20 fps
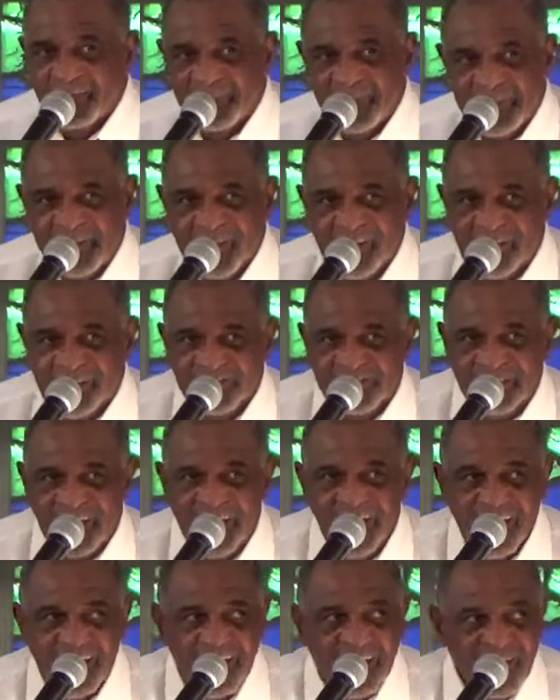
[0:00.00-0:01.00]
Because
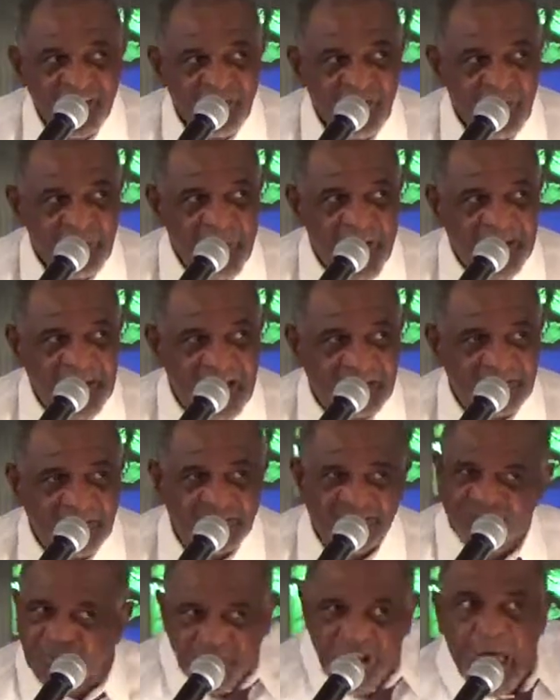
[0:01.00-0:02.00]
you might have
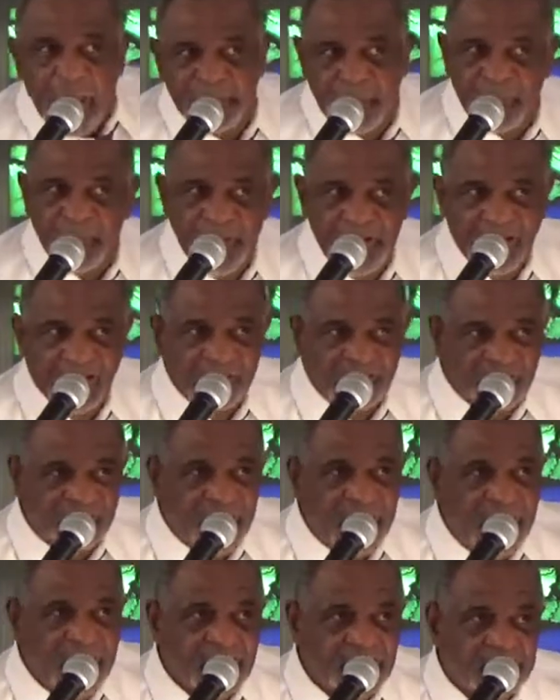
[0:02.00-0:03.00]
to slap him in his
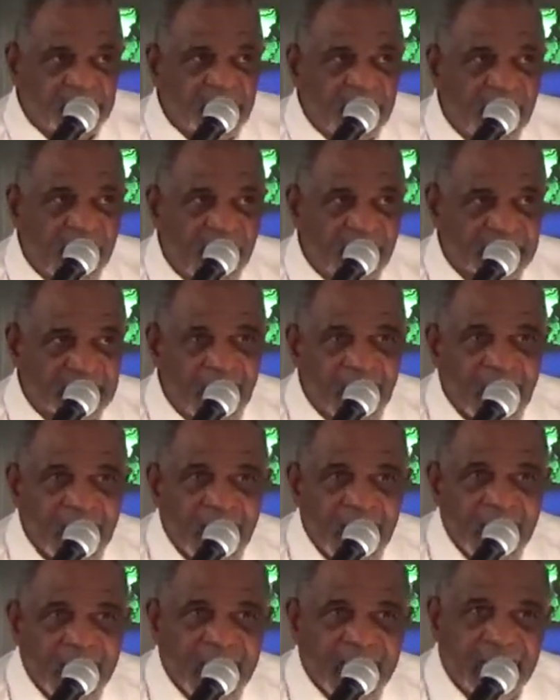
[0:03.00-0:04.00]
face because
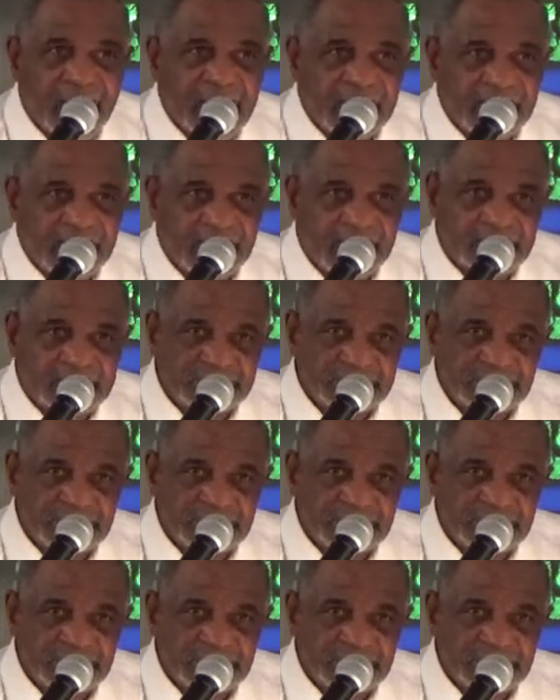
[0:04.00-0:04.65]
he can't